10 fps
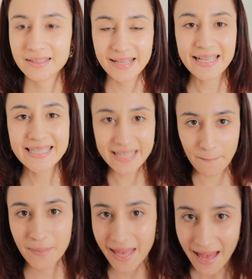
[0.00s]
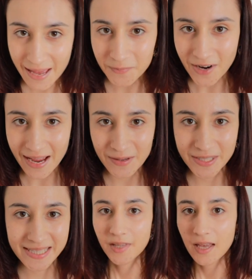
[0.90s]
Next step, my
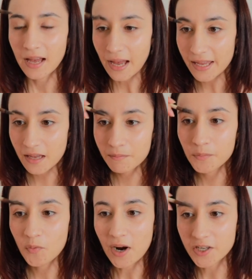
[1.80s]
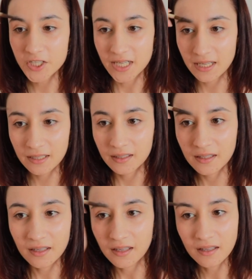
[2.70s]
eyebrows. I am brushing
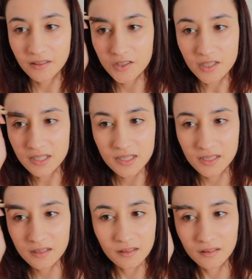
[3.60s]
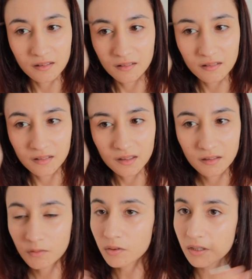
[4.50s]
it just
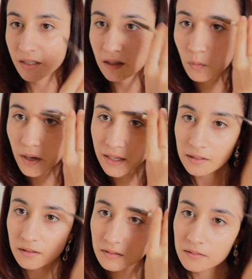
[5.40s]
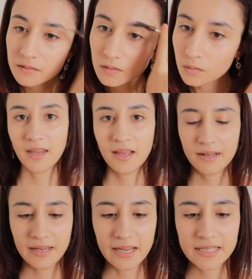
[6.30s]
really quick.
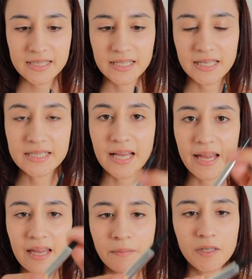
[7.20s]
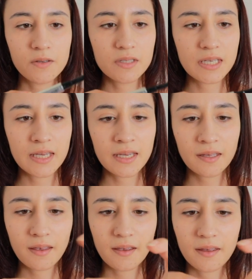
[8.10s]
Next is I am
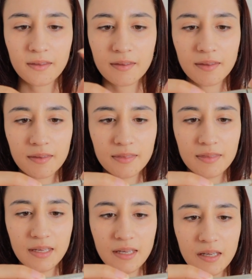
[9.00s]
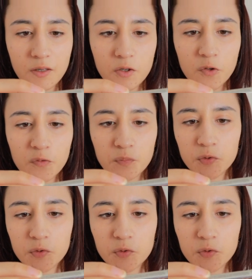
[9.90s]
using the Goof